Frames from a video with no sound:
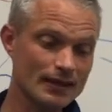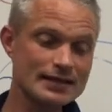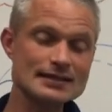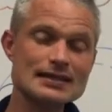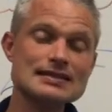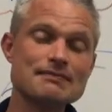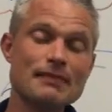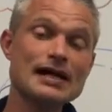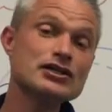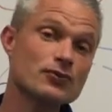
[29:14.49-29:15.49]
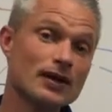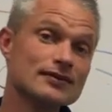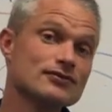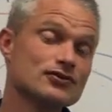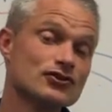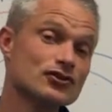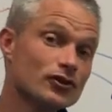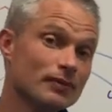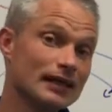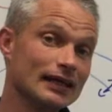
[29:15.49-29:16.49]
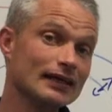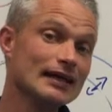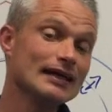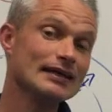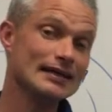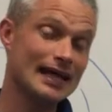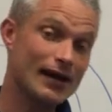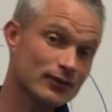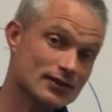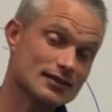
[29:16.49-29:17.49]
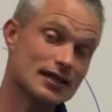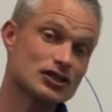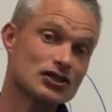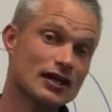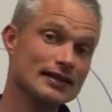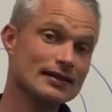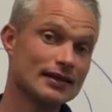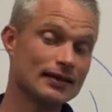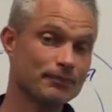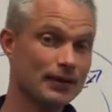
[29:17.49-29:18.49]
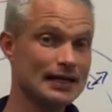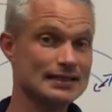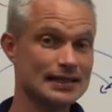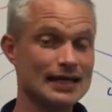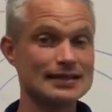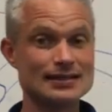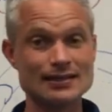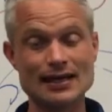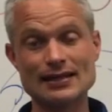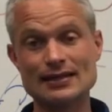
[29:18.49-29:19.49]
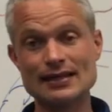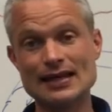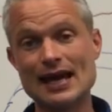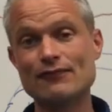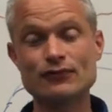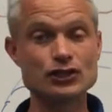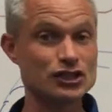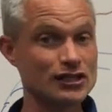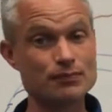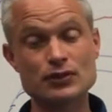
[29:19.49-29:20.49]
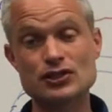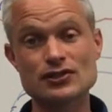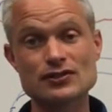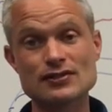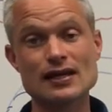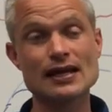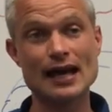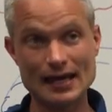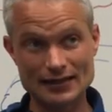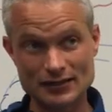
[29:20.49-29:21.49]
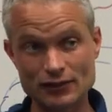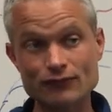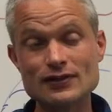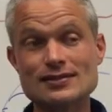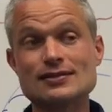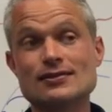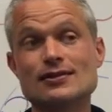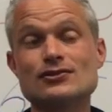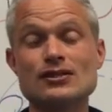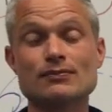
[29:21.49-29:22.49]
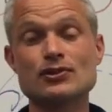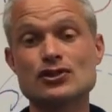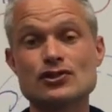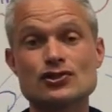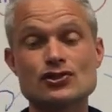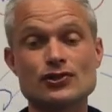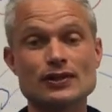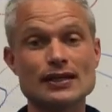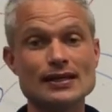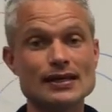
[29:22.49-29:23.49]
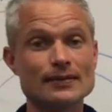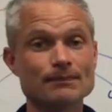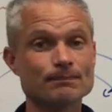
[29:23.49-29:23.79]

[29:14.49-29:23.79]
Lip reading: is the major one to determining the hours of sunshine that a place gets and the average temperatures and the difference in those temperatures during the year.